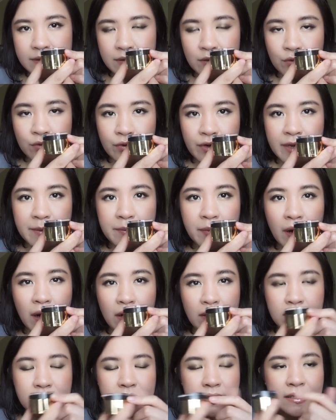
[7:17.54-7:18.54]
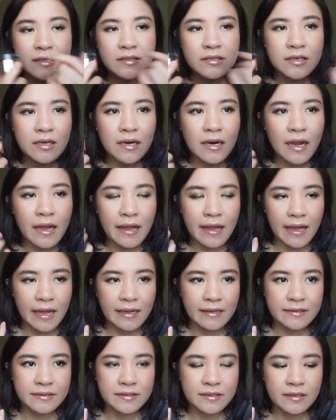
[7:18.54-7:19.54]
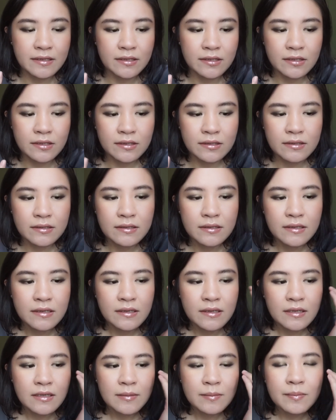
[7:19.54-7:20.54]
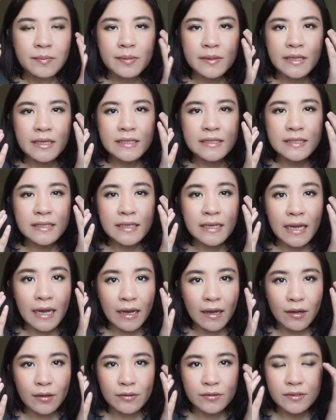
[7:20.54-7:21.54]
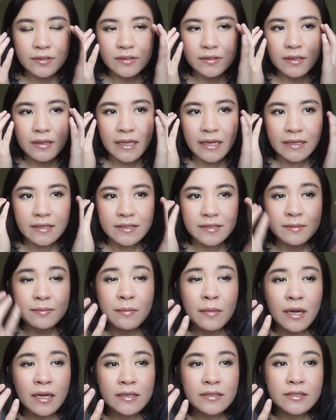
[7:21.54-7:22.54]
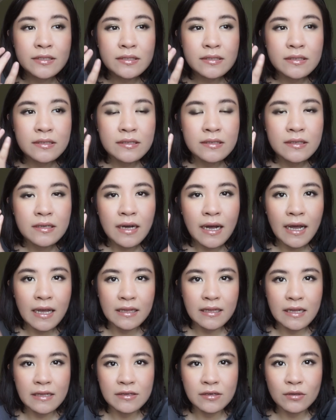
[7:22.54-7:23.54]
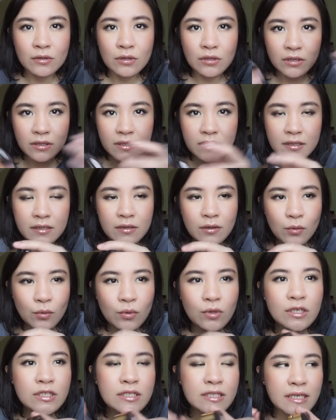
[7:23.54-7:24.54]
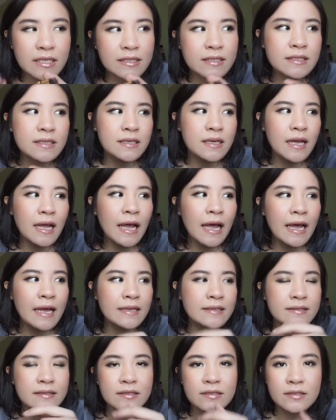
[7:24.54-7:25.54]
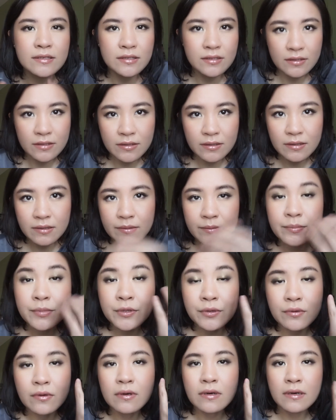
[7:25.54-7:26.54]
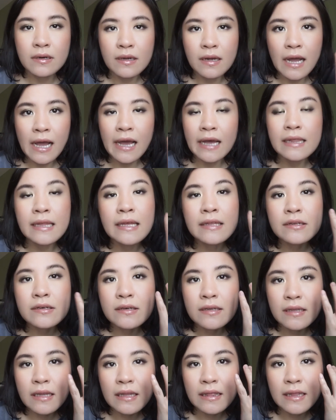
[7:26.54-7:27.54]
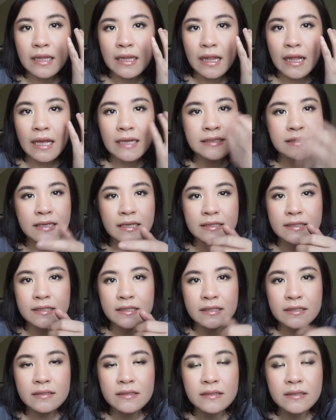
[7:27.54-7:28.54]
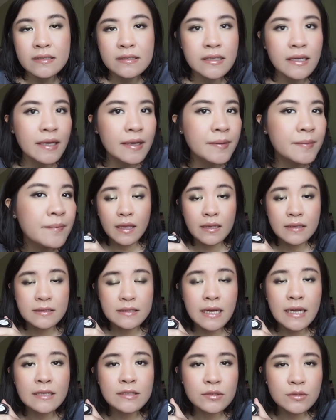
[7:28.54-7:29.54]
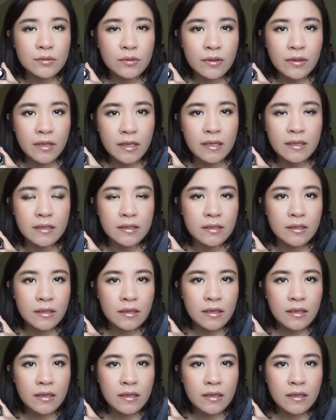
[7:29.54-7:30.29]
cream part either as a blending out like smudged eyeliner look or just as a pure eyeliner as I did today. And I do think